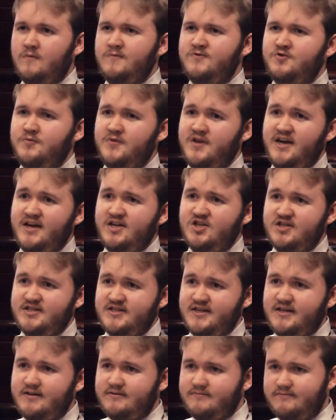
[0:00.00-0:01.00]
comes from the
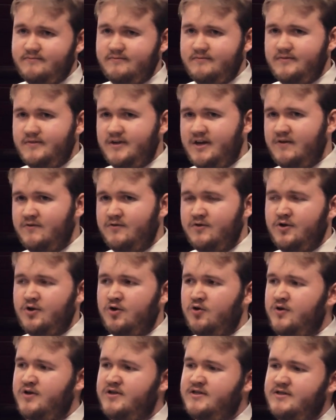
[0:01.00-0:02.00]
HSE, even
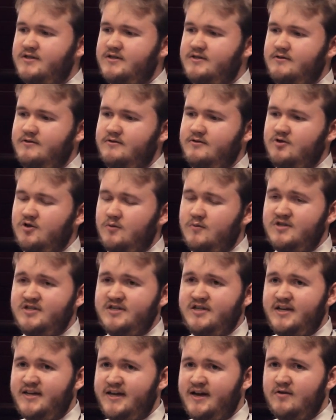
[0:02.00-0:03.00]
though it's Dublin
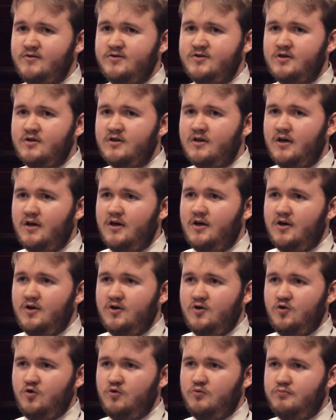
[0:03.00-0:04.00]
City Council
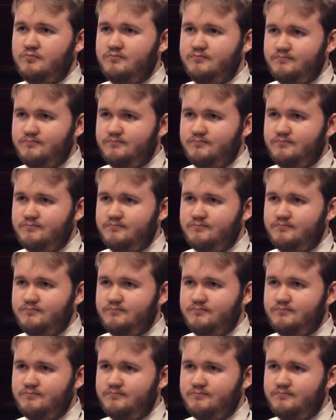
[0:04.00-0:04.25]
who